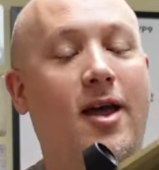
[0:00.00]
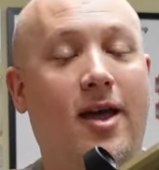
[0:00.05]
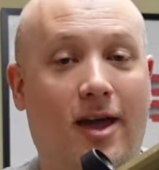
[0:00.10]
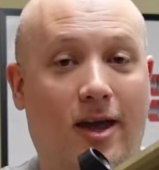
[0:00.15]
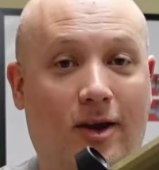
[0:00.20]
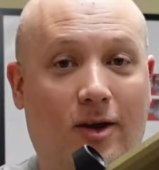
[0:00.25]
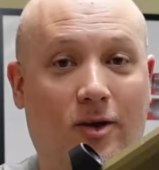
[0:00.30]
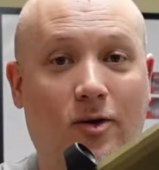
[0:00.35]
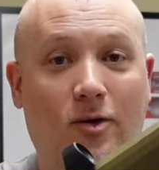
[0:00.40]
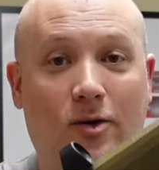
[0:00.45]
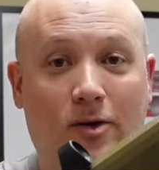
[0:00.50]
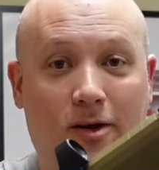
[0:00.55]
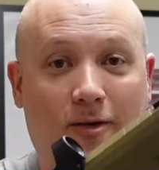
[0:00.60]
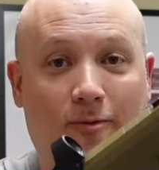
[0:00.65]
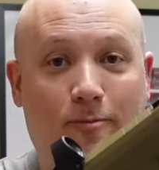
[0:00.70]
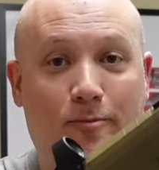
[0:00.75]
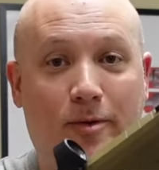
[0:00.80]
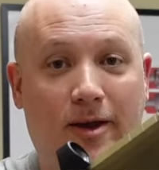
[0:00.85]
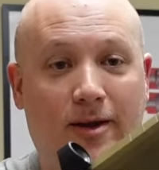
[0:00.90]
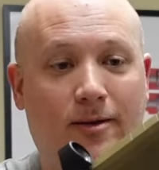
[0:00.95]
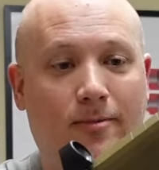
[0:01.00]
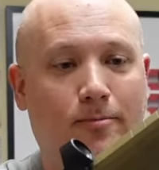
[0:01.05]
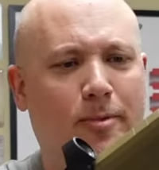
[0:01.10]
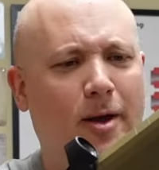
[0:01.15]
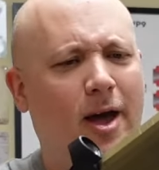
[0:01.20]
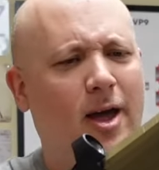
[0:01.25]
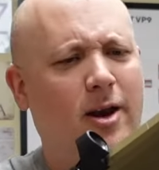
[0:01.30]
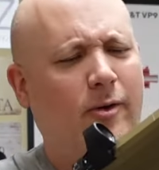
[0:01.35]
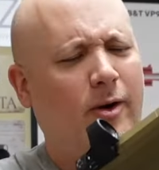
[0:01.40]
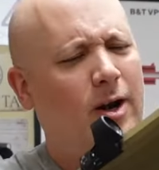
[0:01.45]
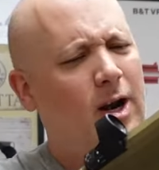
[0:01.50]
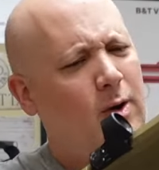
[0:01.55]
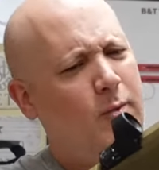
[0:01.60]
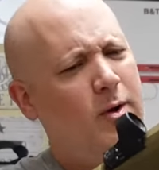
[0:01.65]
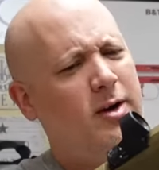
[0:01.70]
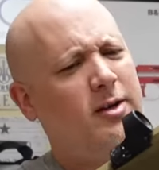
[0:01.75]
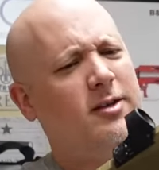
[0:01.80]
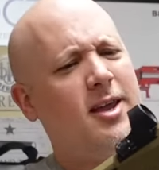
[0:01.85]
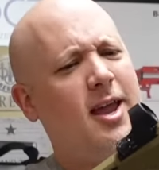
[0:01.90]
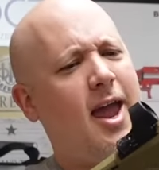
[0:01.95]
It could have been better, and I
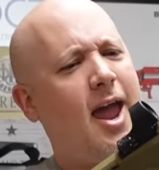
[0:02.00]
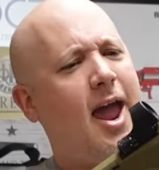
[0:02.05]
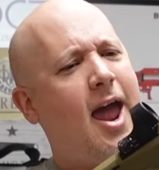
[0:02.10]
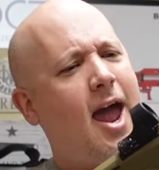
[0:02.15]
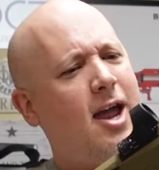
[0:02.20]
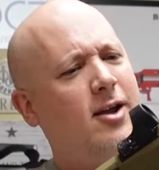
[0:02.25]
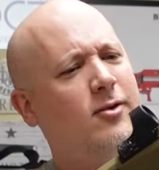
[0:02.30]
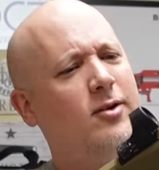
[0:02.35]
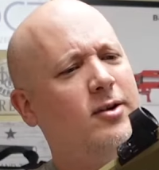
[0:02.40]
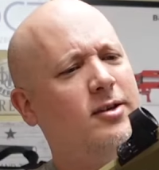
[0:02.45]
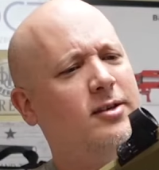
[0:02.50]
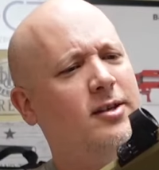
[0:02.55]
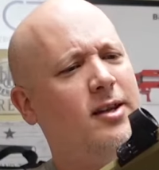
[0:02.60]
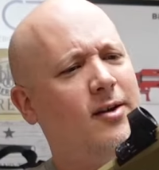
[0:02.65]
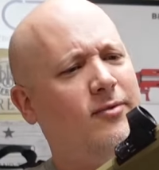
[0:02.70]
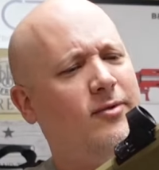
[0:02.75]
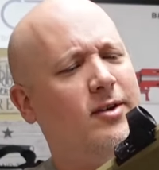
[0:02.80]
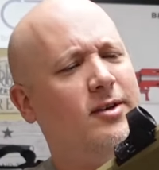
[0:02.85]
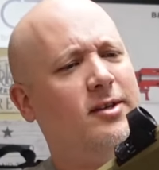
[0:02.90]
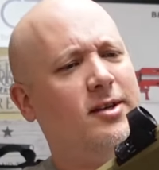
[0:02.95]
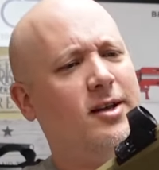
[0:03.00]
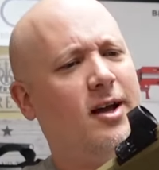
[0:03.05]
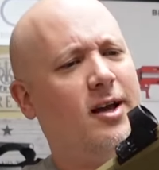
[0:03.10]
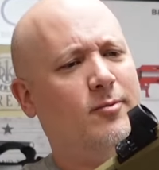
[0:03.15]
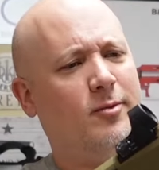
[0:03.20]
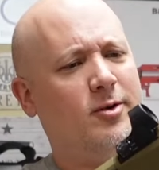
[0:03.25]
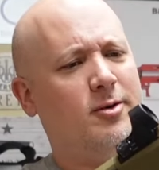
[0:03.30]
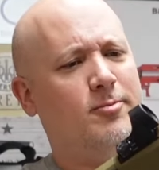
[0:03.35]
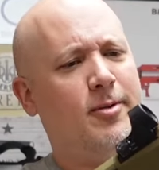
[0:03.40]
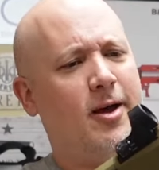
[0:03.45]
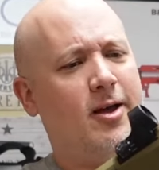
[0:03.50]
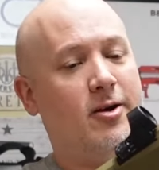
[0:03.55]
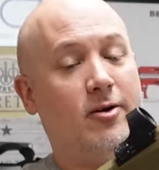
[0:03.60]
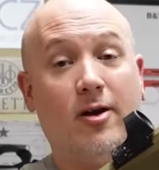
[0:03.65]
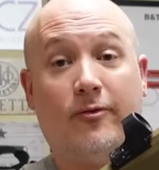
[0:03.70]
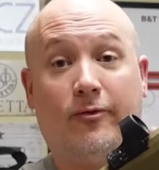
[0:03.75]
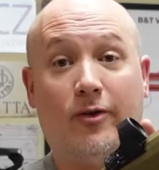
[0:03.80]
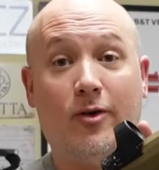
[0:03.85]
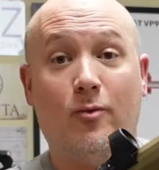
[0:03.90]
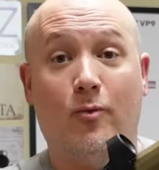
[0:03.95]
wish the accuracy of this gun was better.
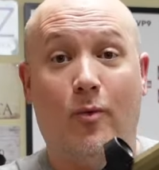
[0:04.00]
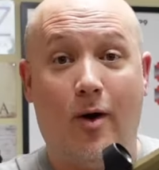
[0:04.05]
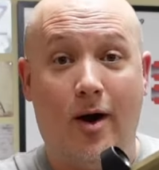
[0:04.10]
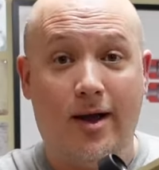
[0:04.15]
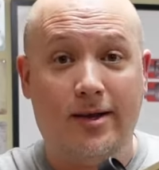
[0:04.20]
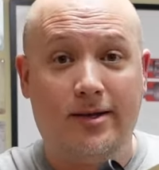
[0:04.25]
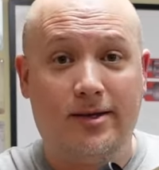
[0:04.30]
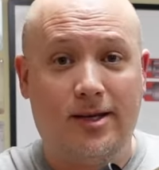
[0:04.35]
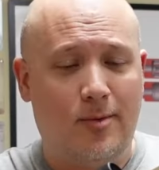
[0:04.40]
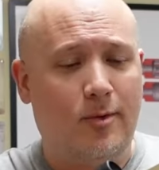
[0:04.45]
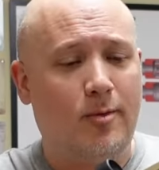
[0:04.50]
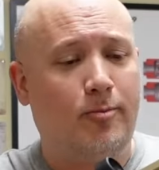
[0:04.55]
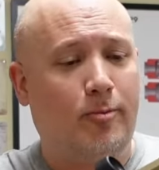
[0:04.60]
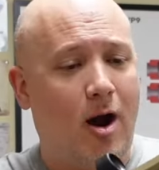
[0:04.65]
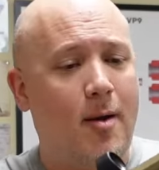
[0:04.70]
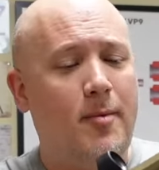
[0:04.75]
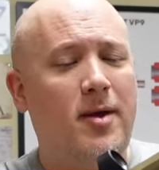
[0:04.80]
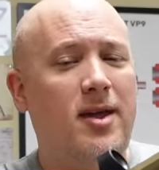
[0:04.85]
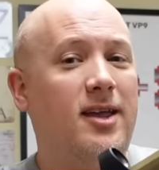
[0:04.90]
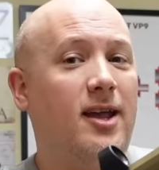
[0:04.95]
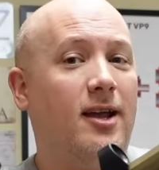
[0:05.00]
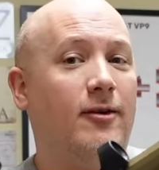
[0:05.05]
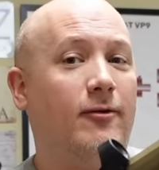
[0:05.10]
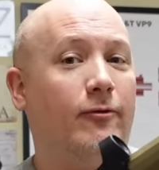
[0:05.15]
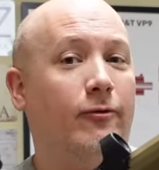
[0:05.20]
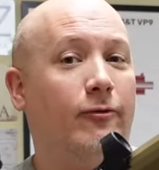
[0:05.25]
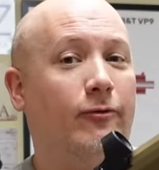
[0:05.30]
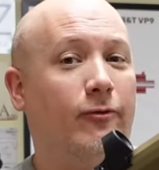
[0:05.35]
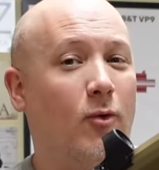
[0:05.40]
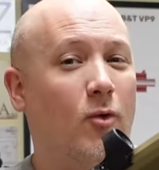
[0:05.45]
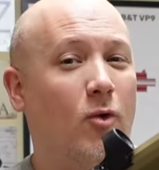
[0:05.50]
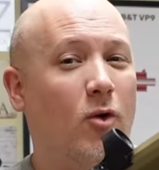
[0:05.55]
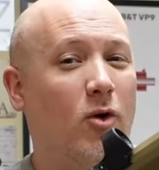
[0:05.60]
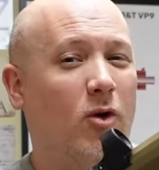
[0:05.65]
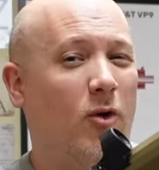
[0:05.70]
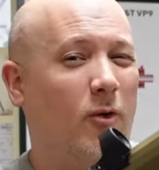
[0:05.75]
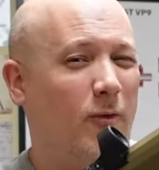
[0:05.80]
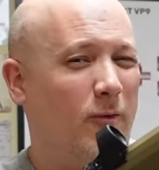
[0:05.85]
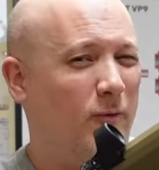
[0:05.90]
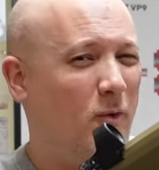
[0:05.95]
If it was, it would probably get 4
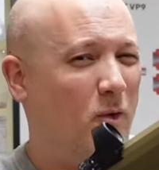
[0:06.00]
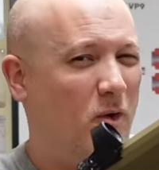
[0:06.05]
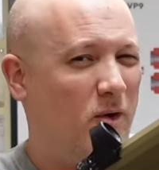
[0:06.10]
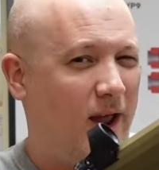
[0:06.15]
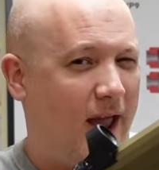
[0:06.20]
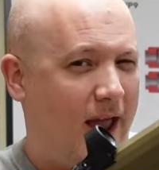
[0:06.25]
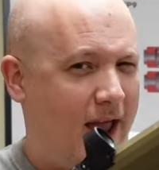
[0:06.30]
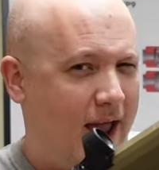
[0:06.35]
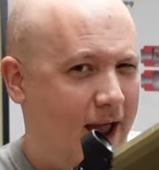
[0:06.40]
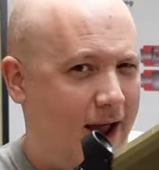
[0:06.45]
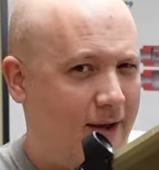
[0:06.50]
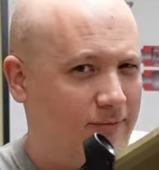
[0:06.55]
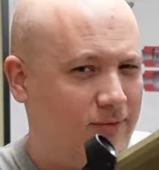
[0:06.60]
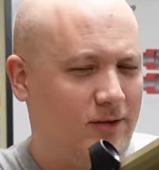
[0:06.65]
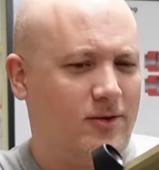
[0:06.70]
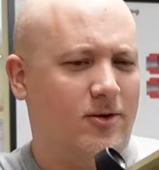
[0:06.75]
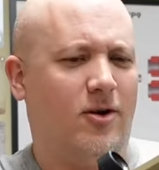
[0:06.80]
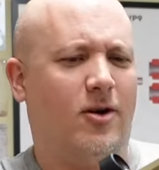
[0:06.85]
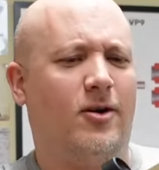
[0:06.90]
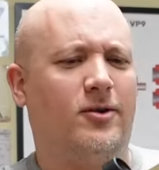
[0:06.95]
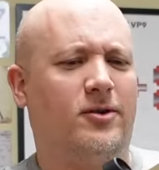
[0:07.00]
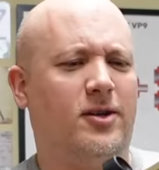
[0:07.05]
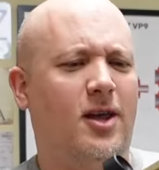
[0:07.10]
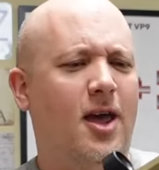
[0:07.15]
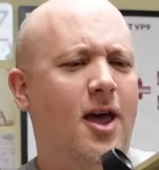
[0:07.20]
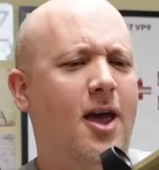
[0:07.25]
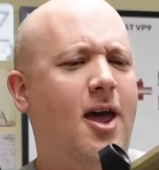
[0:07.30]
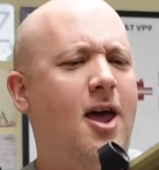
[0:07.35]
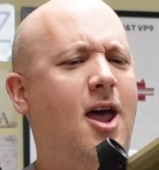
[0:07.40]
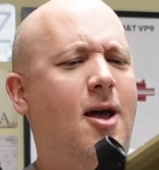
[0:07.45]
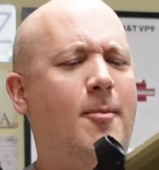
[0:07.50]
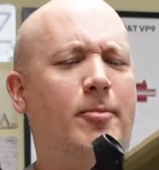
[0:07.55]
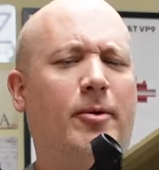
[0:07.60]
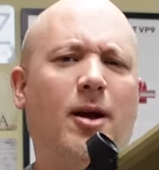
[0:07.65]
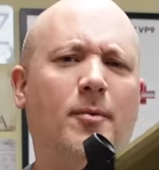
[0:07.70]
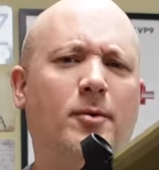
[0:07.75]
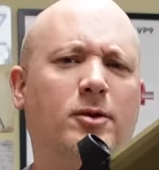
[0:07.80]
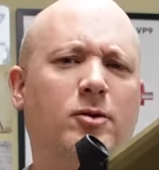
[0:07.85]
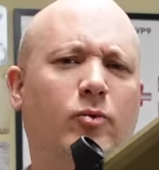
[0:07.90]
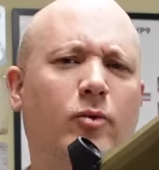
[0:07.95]
or 4.5 stars, but
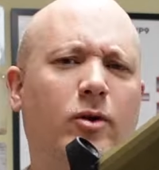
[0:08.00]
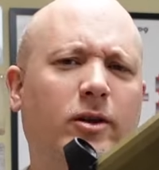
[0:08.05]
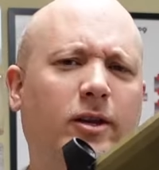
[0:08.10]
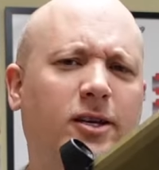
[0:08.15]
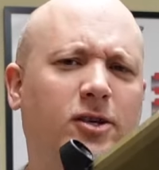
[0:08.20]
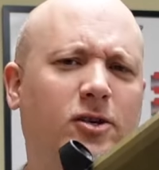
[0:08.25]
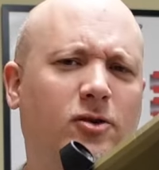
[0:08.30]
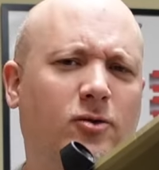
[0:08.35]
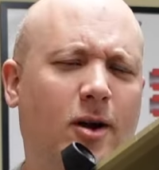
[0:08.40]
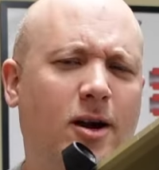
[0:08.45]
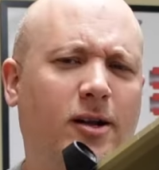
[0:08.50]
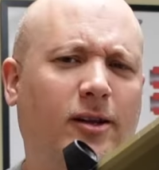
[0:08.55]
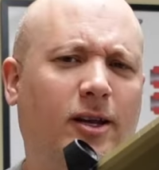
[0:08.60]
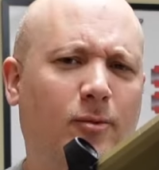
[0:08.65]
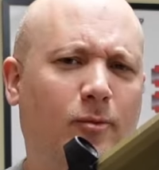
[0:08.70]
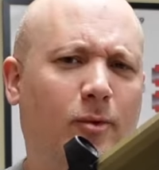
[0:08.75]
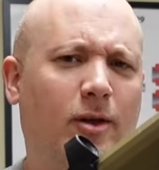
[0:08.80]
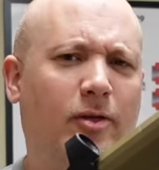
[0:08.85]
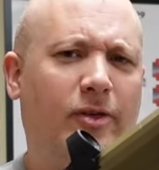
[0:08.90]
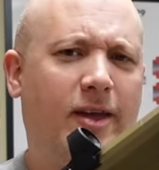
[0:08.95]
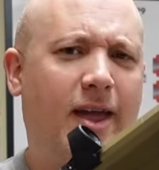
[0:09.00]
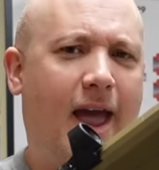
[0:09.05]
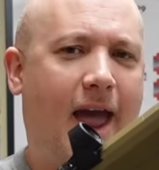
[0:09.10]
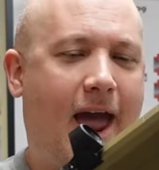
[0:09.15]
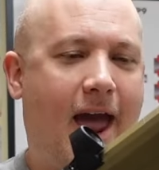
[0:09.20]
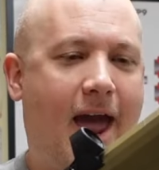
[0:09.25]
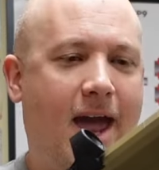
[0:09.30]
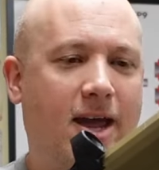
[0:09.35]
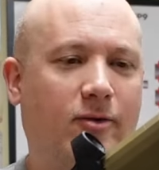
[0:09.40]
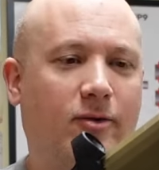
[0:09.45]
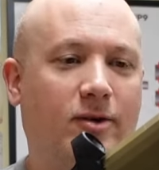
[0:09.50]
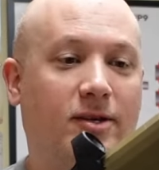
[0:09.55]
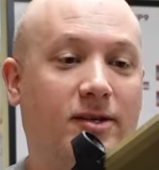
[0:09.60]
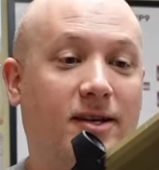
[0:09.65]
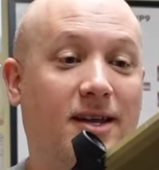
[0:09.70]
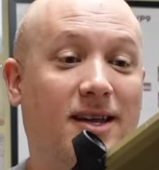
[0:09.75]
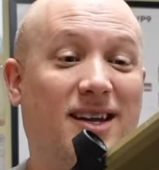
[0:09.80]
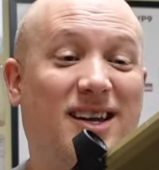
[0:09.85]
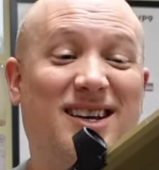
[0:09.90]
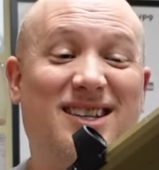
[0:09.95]
I was really struggling with the
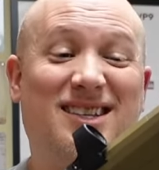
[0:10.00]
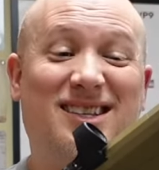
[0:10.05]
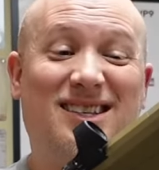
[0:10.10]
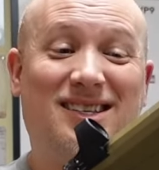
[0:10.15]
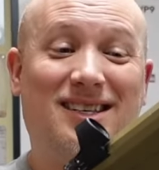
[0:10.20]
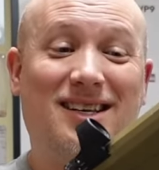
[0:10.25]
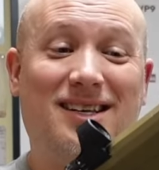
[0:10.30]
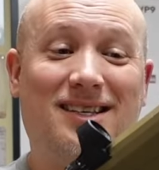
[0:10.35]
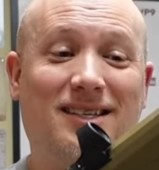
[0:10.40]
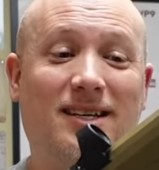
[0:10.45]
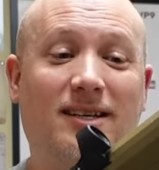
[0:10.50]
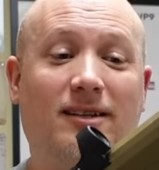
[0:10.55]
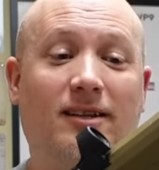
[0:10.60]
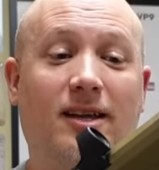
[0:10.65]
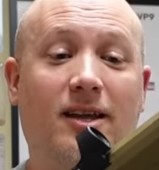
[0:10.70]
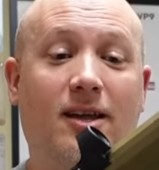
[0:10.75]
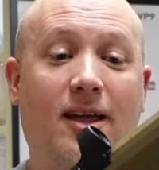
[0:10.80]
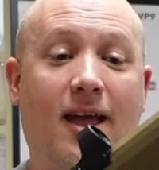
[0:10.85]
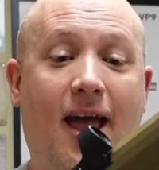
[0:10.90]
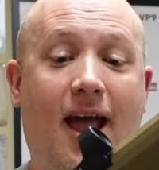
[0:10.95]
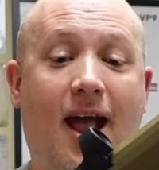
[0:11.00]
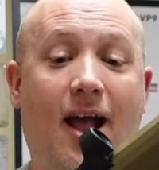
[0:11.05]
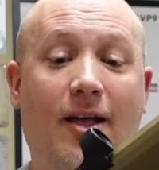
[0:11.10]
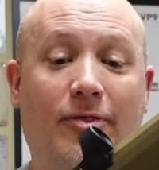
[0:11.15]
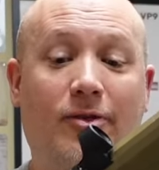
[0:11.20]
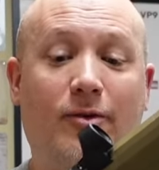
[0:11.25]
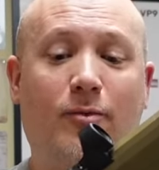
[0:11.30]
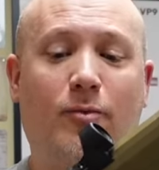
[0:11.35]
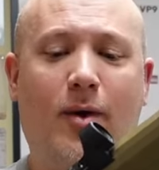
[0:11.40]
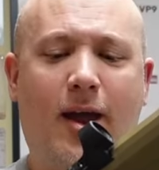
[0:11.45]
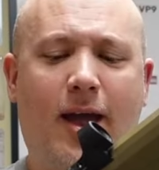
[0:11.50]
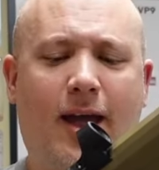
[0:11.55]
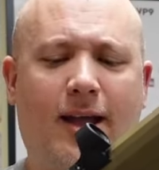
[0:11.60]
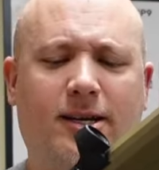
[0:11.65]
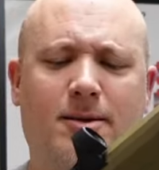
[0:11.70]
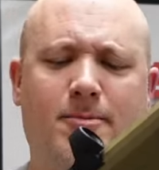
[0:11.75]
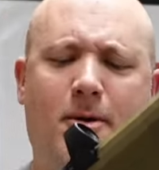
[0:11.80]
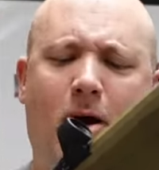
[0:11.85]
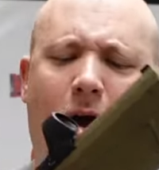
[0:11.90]
accuracy consistently at the range. I'm